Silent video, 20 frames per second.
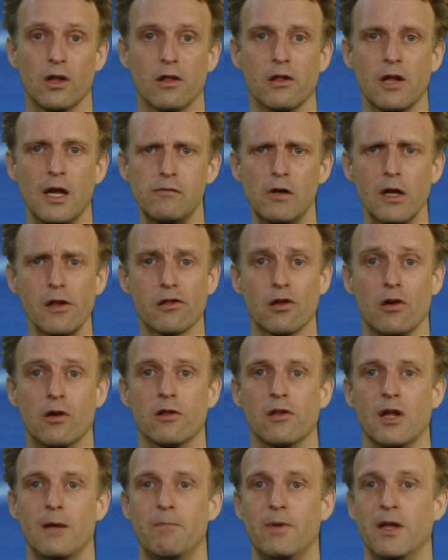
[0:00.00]
several
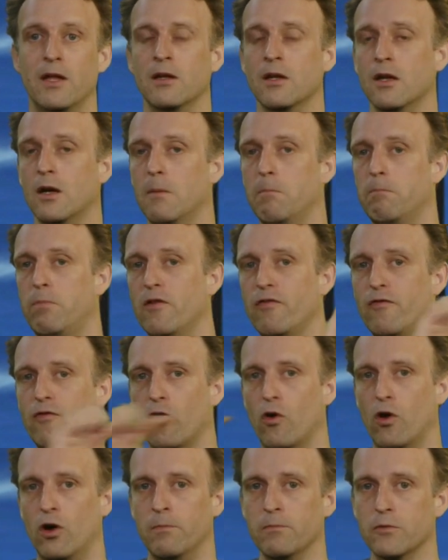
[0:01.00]
songs are being
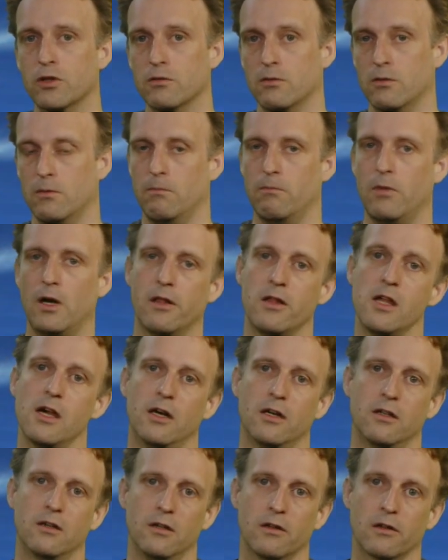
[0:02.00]
performed by the
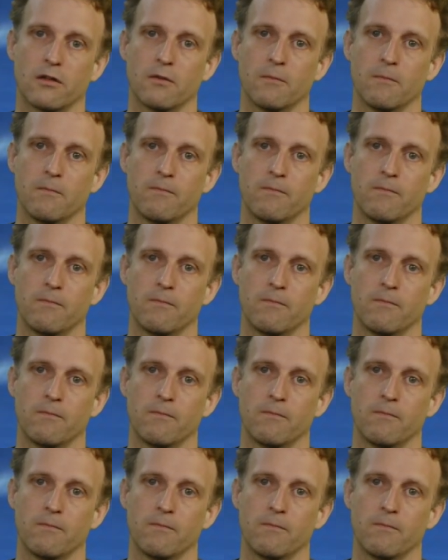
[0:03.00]
artist.